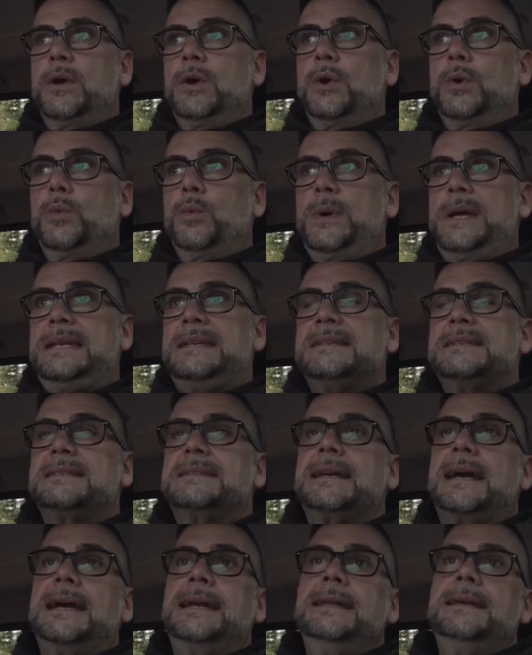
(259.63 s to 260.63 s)
We
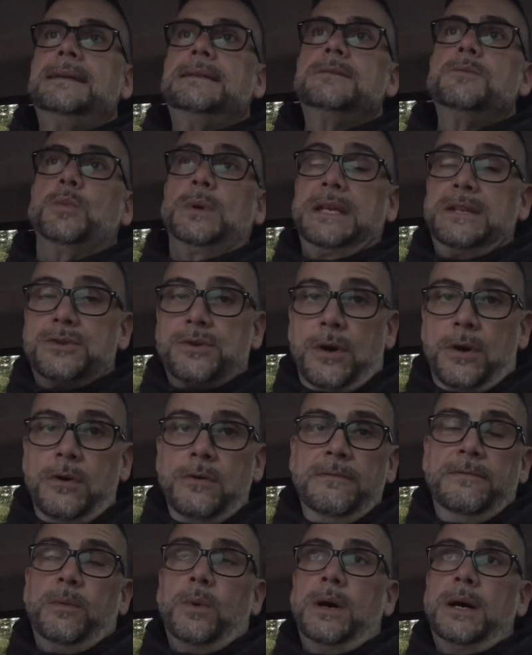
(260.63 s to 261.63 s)
decided, we
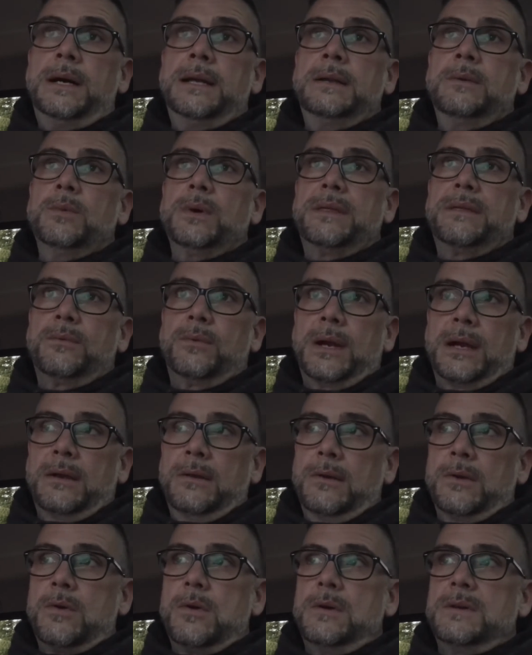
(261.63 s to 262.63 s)
drove one with the
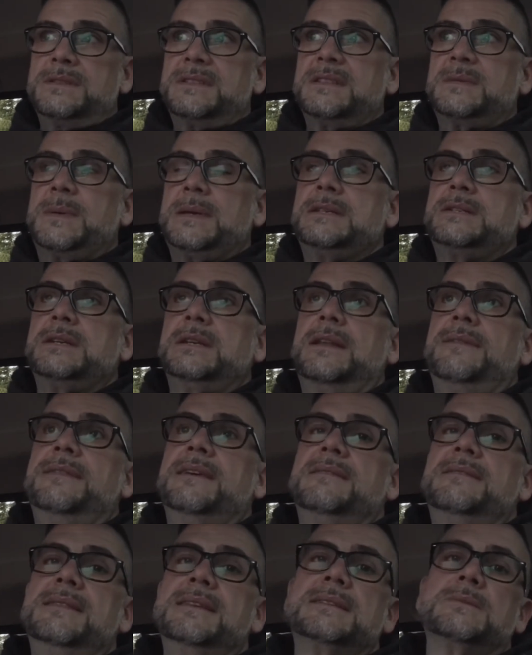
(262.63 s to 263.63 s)
regular coil suspension, and
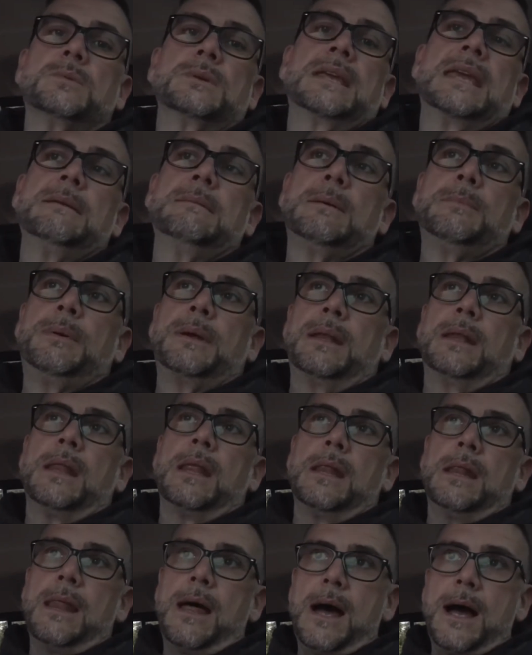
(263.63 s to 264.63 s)
then this one came up on the
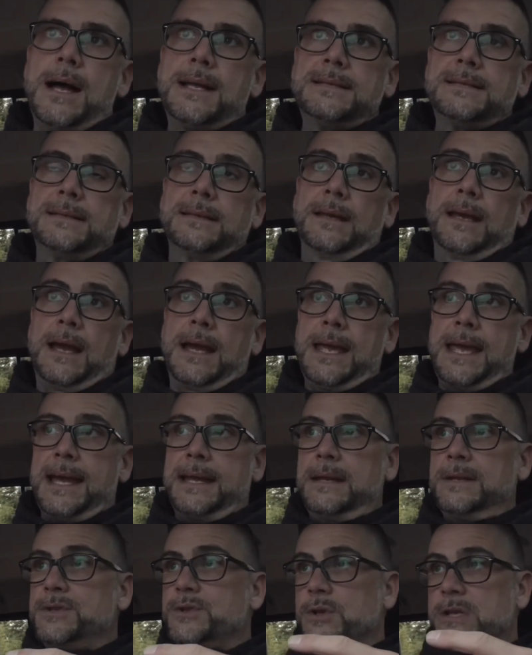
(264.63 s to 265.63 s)
lot. I
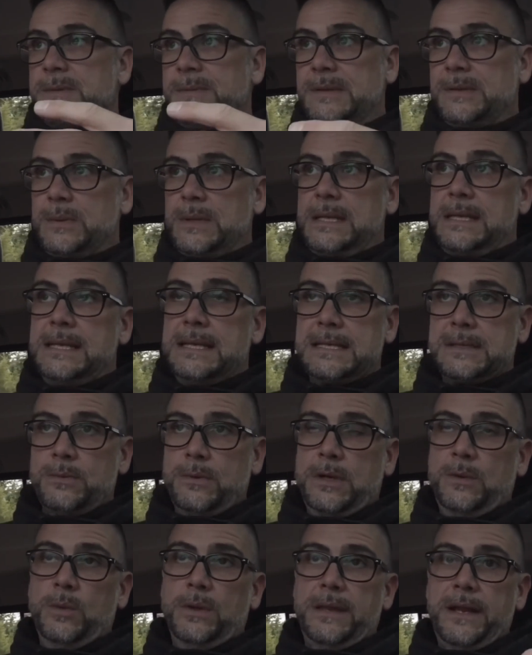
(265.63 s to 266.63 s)
had a choice between this
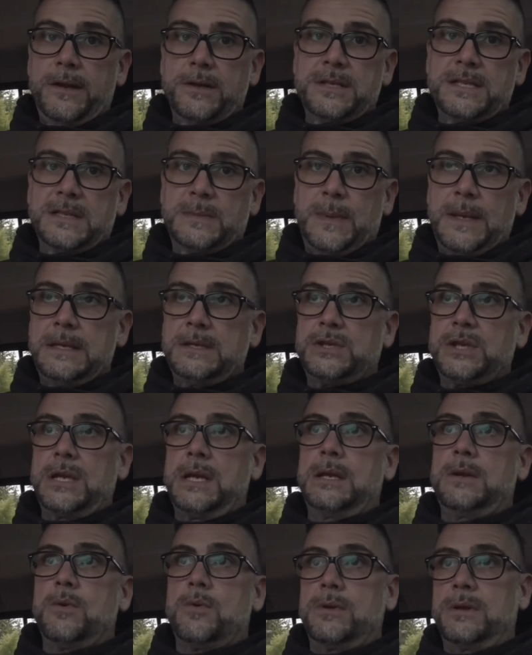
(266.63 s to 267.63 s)
one with air
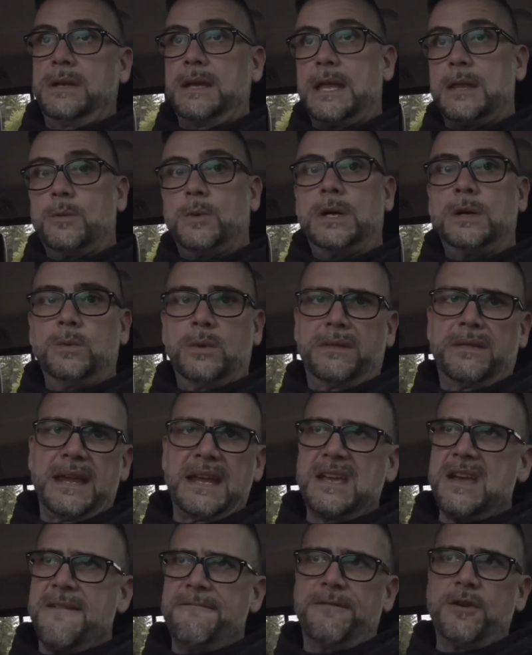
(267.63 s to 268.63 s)
suspension or the other one with like
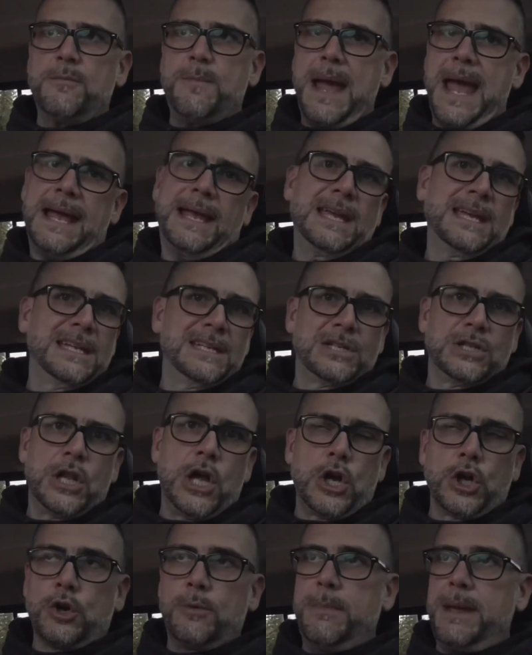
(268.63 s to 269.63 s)
comfort package,
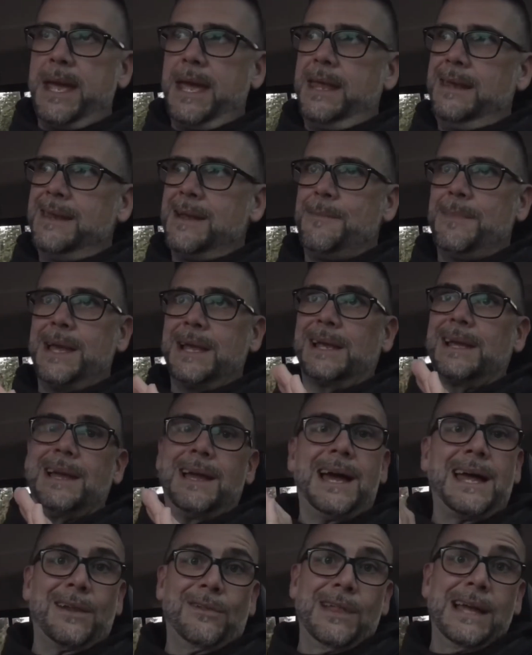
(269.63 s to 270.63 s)
longer bed, and I'm like,
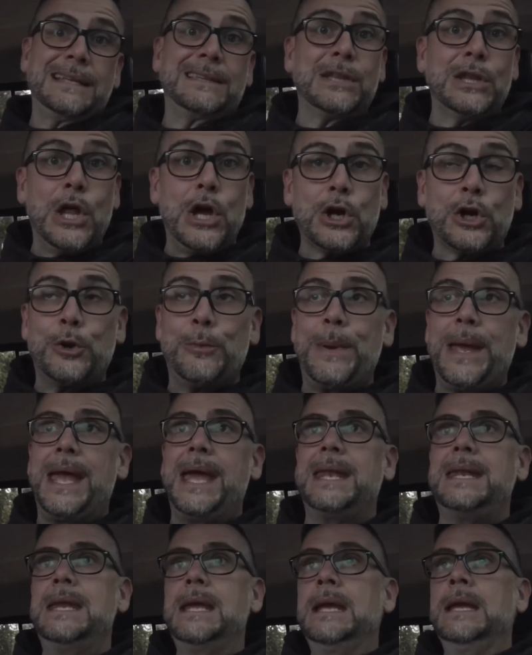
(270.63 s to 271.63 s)
I don't like the longer
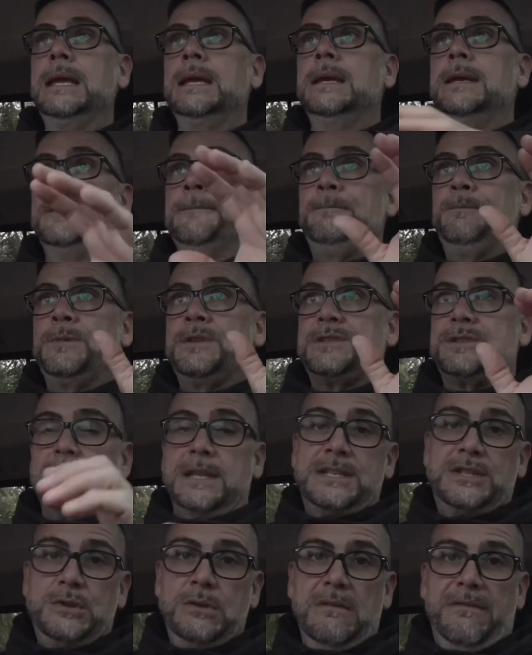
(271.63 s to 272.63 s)
bed, so
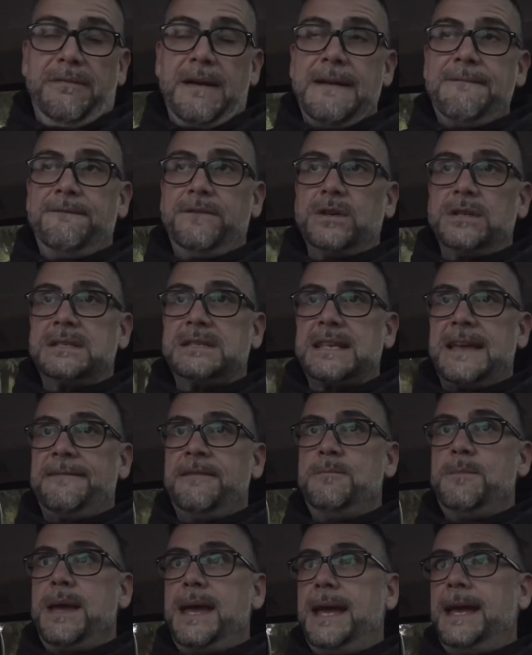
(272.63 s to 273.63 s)
let's do the
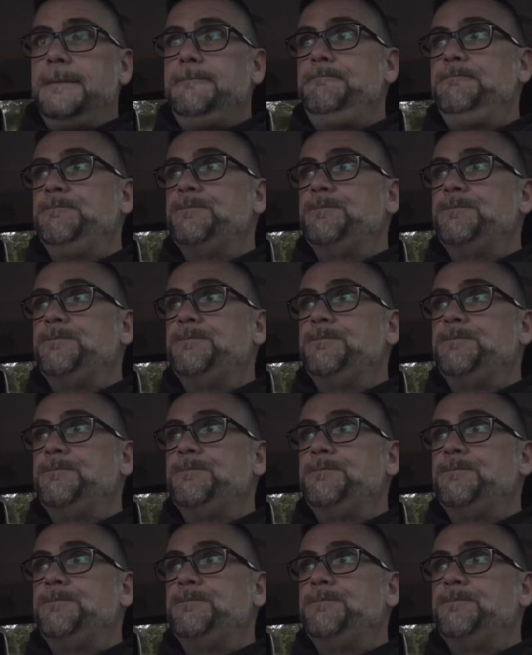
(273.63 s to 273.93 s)
5'7" bed.